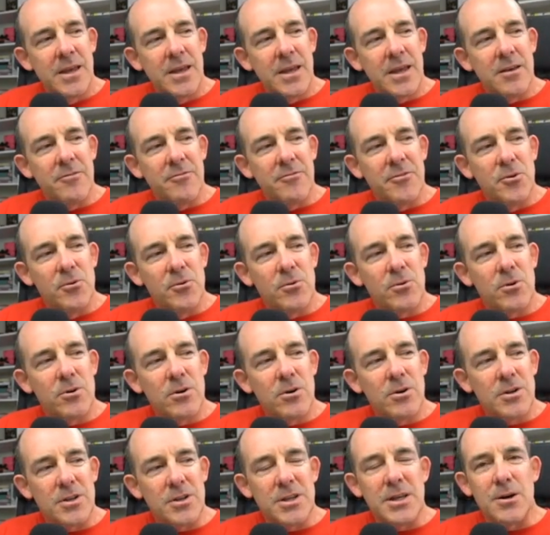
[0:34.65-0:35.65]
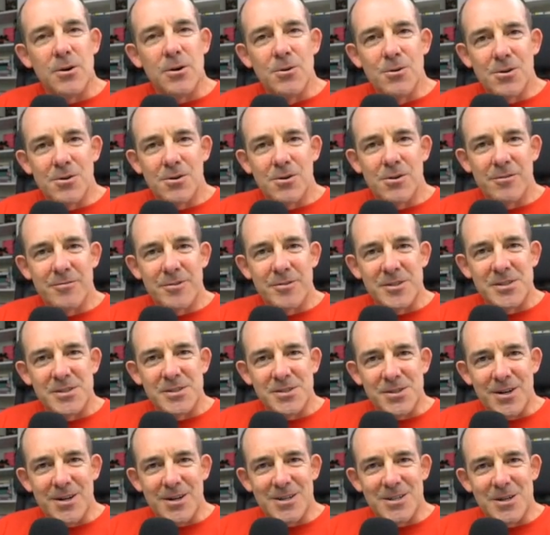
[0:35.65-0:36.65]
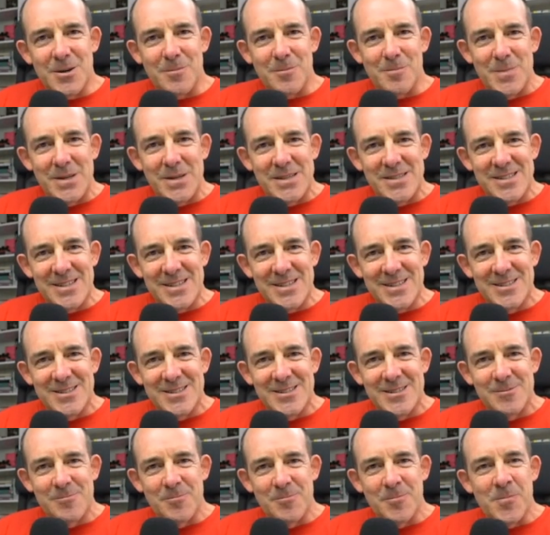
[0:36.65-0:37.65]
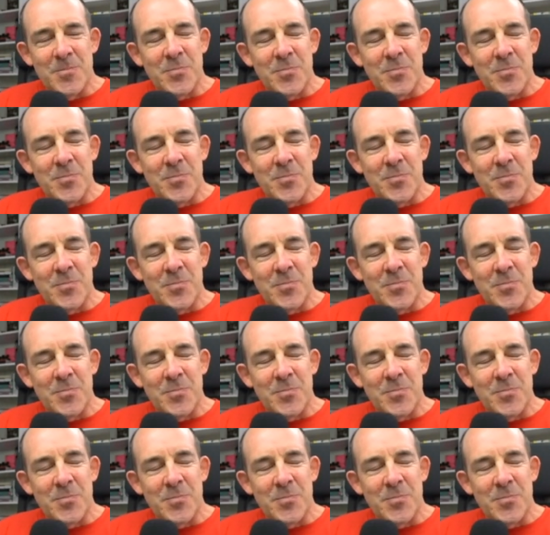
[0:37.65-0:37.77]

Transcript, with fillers: If you're the owner of a startup business